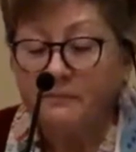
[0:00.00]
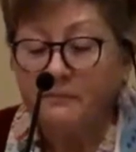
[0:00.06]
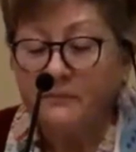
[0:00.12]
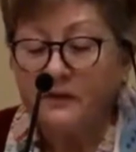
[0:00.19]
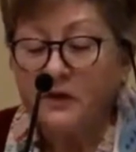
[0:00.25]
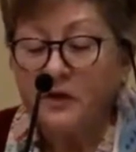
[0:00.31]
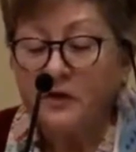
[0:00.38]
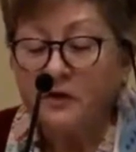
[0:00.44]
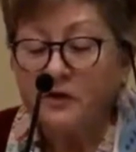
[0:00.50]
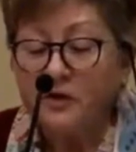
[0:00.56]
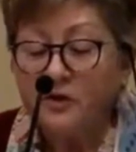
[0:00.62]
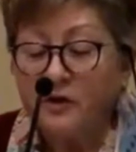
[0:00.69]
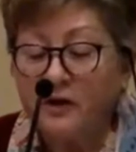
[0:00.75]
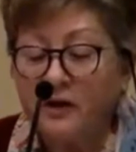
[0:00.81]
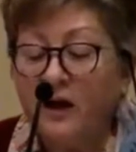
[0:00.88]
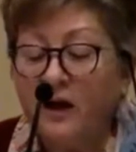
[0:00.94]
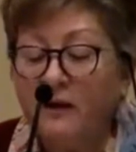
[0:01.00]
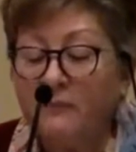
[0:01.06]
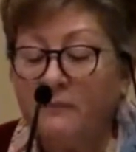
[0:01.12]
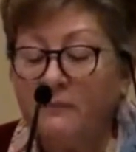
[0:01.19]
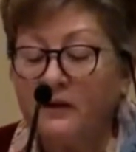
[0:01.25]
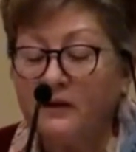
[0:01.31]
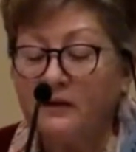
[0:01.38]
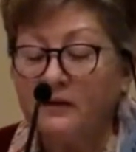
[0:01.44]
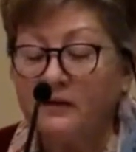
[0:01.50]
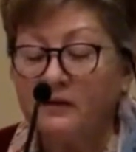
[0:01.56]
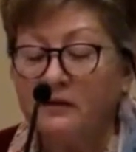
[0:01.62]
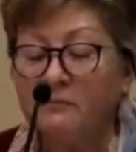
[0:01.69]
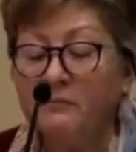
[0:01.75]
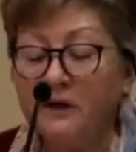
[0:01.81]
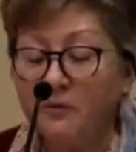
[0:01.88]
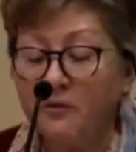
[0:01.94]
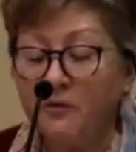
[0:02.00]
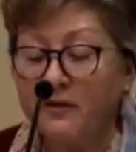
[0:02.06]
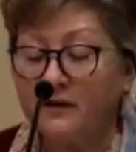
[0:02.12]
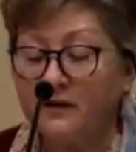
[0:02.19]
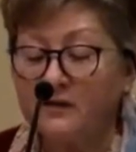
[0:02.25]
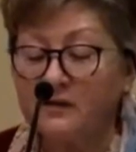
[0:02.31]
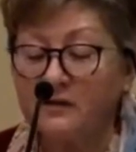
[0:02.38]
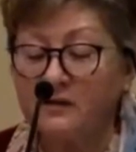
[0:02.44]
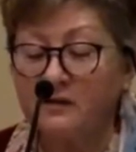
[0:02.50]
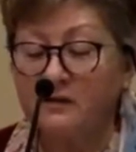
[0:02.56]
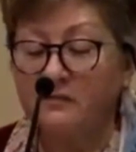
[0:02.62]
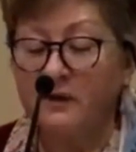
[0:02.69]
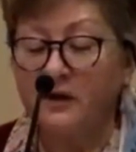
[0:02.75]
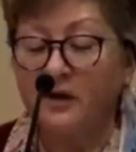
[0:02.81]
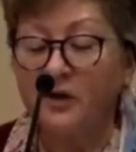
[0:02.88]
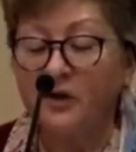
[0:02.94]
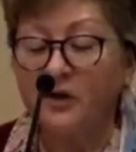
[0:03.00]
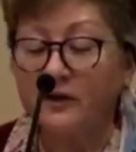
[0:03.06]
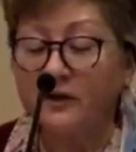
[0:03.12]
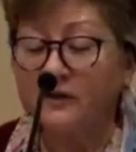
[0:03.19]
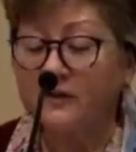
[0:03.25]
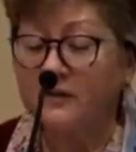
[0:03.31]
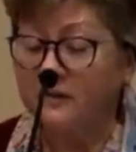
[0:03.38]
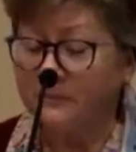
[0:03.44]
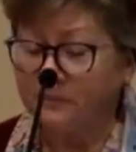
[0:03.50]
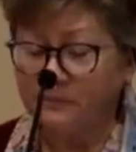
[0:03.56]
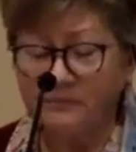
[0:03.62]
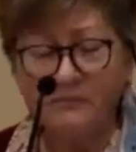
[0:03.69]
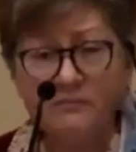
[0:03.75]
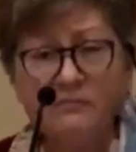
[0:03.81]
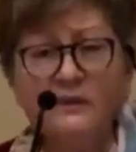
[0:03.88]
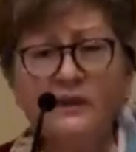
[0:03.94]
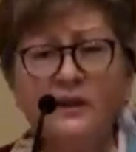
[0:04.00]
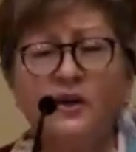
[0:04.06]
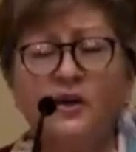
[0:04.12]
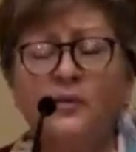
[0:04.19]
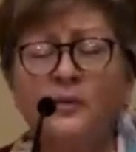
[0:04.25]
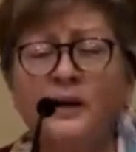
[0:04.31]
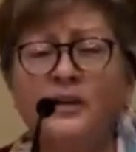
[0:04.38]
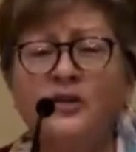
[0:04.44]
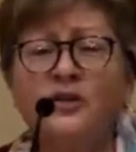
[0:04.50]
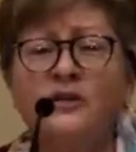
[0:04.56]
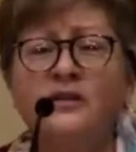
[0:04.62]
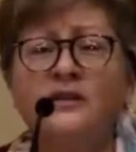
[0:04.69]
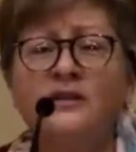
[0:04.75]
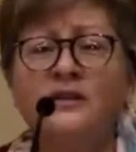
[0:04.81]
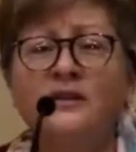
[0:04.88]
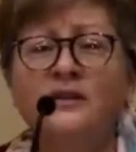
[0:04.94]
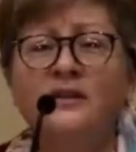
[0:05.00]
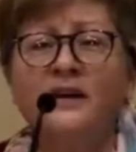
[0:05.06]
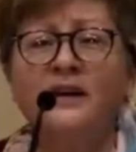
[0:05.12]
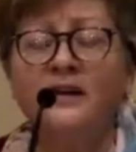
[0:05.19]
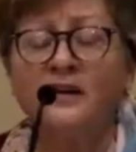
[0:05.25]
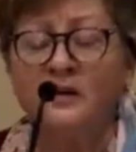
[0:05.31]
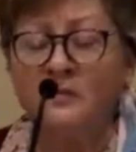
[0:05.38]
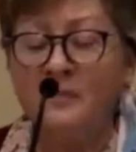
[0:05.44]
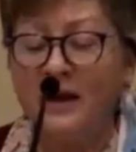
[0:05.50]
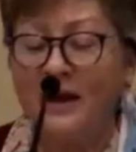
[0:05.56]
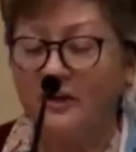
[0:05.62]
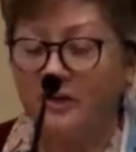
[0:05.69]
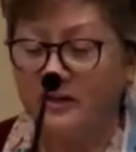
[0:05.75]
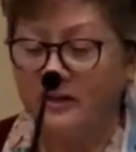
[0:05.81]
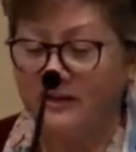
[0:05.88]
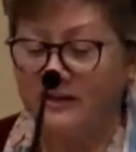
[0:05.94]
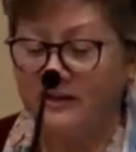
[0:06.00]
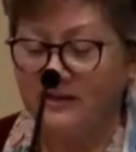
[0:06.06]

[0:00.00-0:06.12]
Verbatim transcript: I encourage you to come, be with us, be curious, courageous, and compassionate.